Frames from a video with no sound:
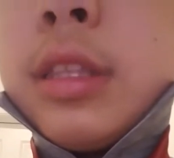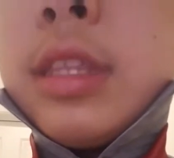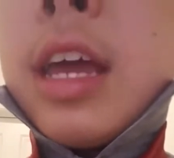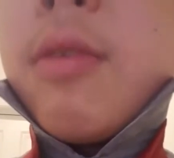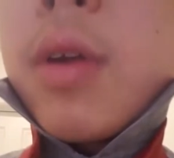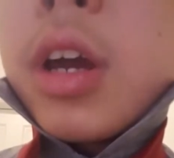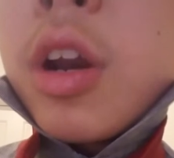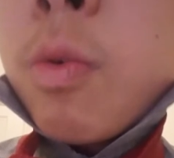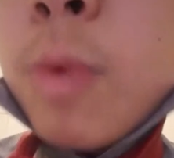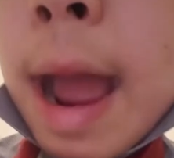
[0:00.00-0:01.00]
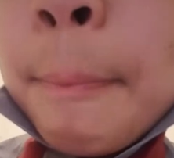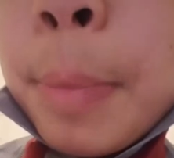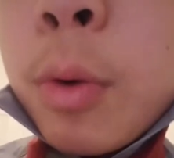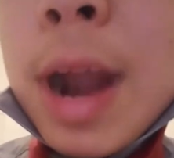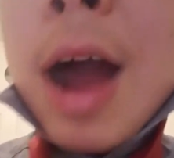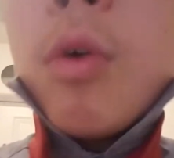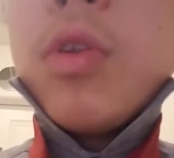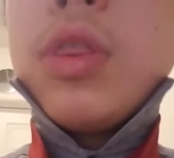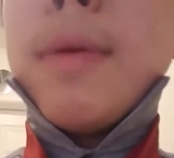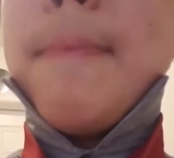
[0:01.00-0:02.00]
Then we're gonna wrap
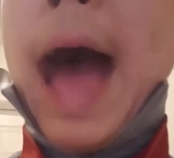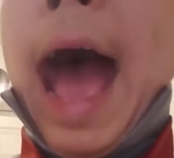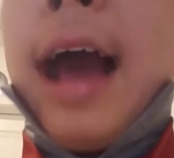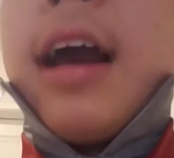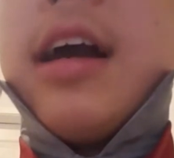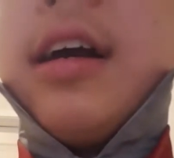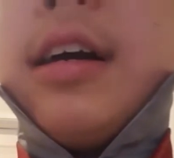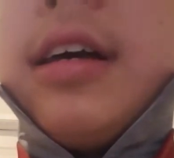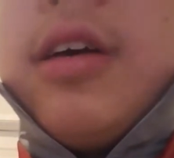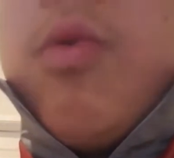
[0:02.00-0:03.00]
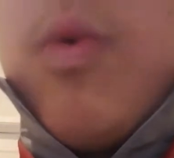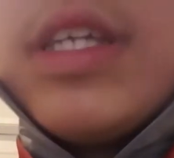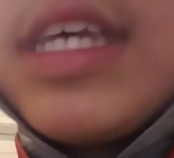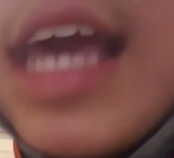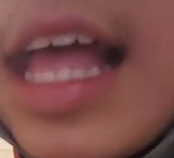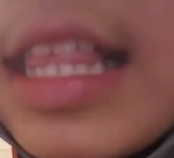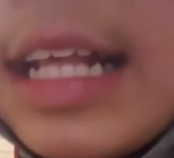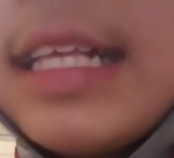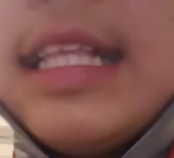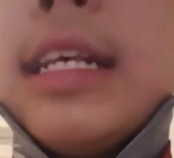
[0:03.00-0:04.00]
around the back. Once again,
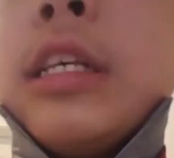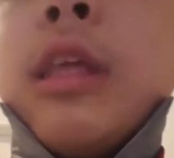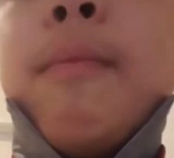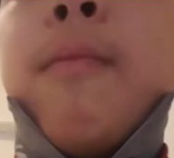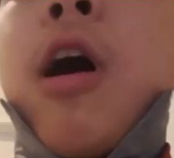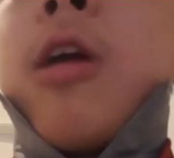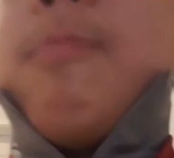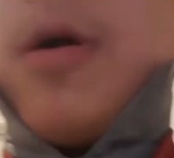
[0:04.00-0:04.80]
this is the hard